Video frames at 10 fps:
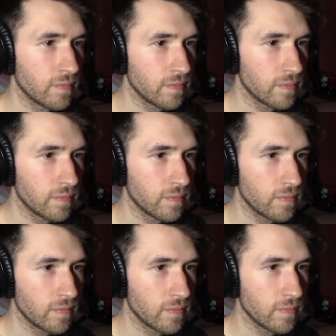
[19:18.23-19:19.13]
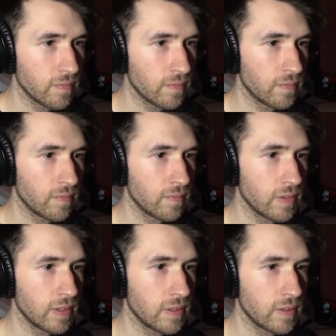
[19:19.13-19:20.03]

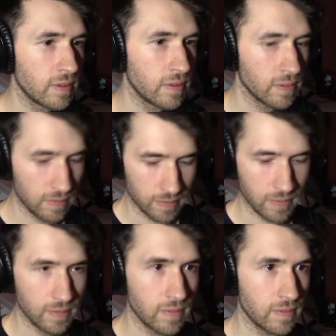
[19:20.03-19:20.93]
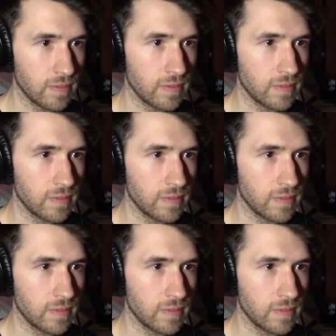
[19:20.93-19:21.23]
No one is speaking in this clip.